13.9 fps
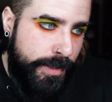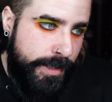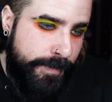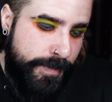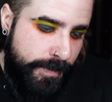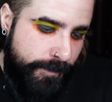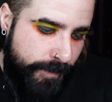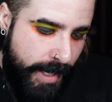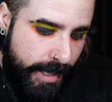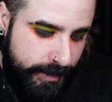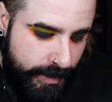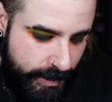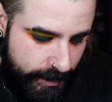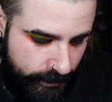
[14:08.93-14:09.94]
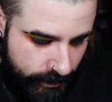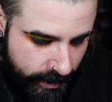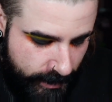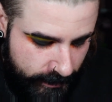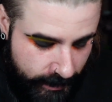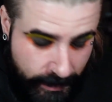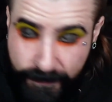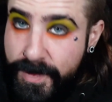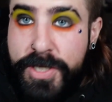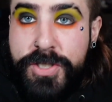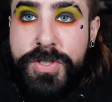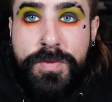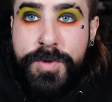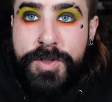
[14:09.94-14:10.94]
given the fact that this
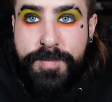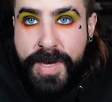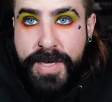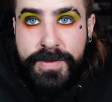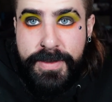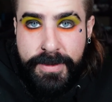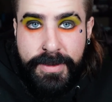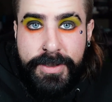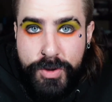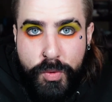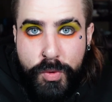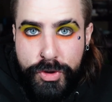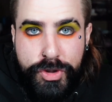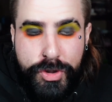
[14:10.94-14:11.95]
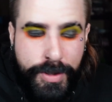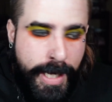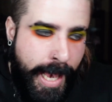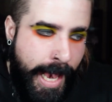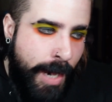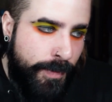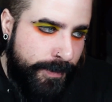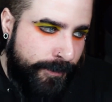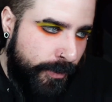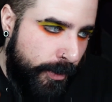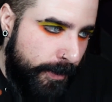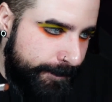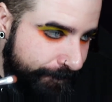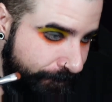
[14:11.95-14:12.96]
confession was basically tortured out of her.